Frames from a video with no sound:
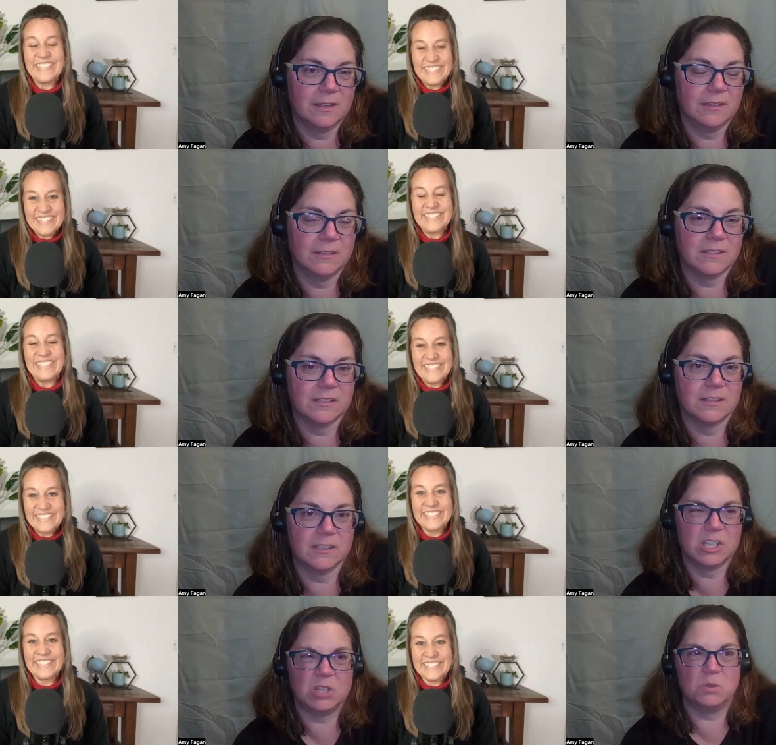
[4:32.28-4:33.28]
Speaker 1: in this
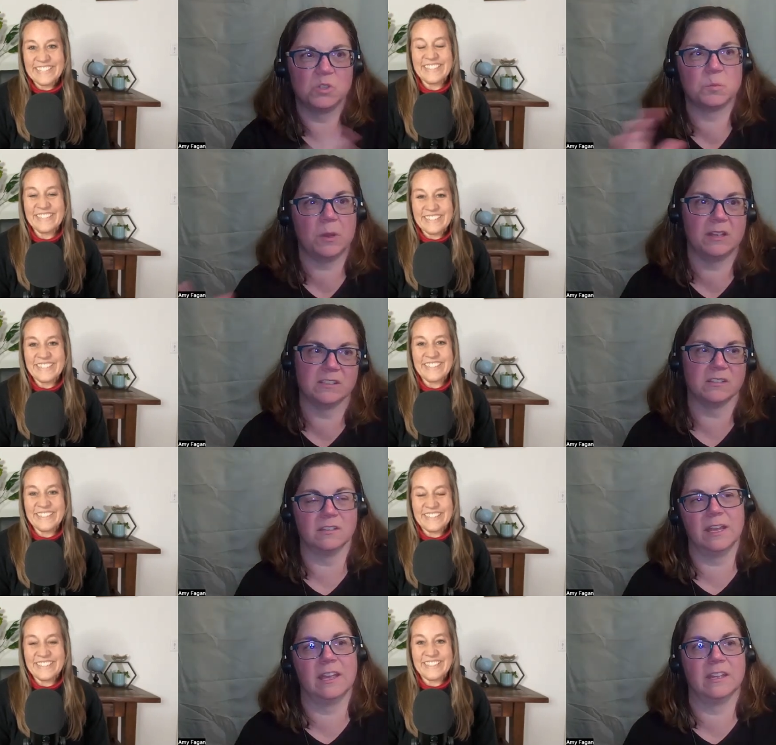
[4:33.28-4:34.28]
this huge
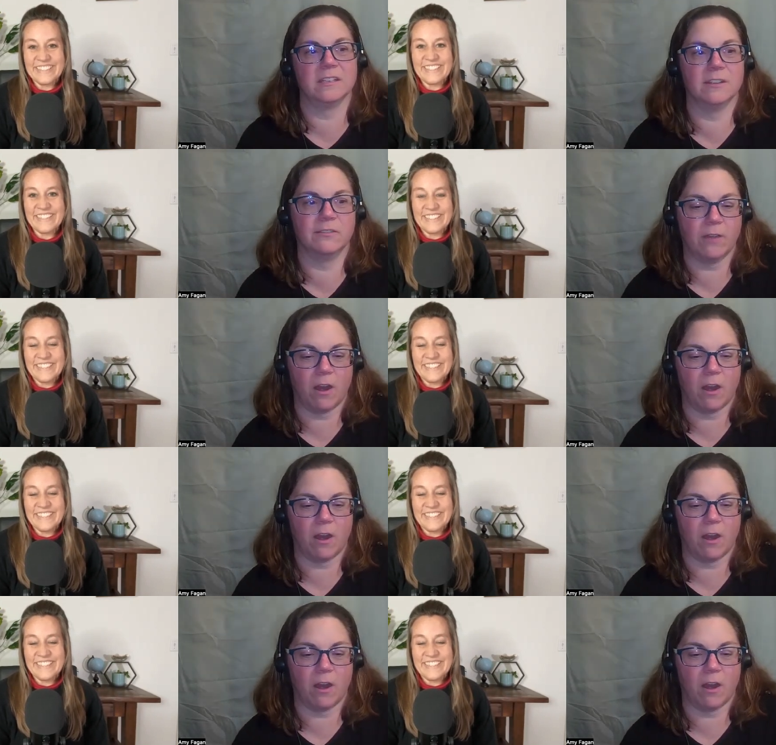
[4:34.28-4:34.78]
puzzle and if